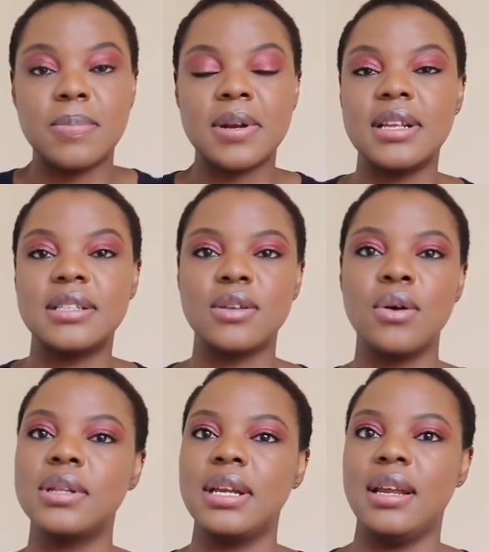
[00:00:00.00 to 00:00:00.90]
But it's
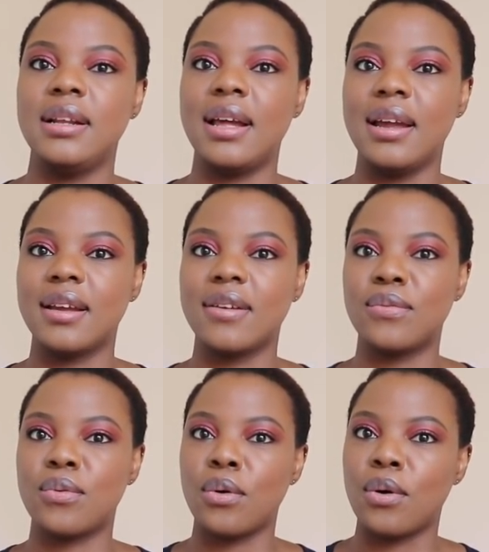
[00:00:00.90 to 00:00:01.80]
only, like,
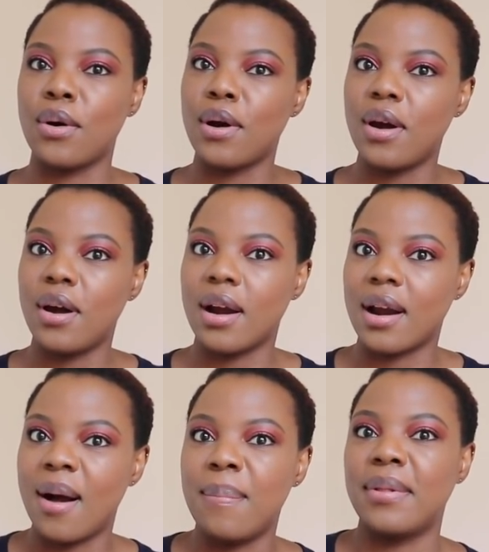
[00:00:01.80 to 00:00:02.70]
for a
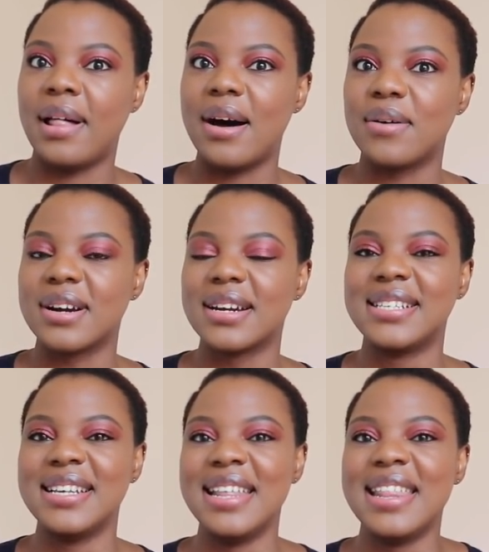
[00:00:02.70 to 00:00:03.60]
couple
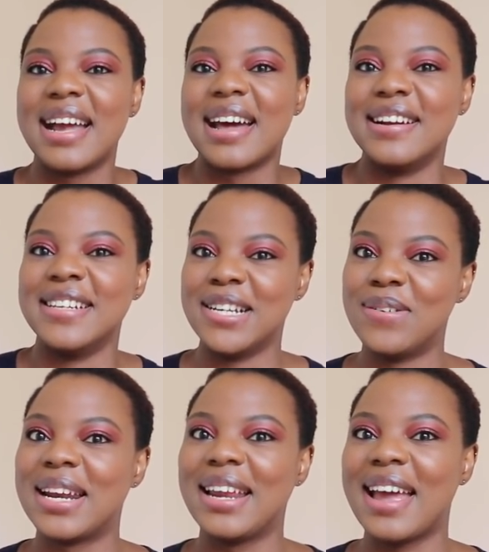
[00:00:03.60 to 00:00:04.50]
hours, and then they gotta
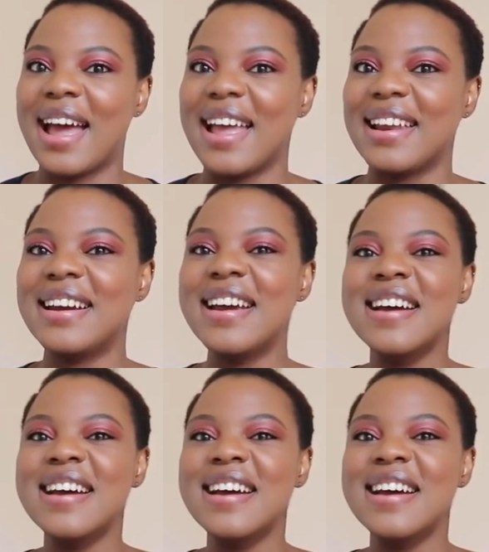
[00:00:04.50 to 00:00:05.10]
do it again.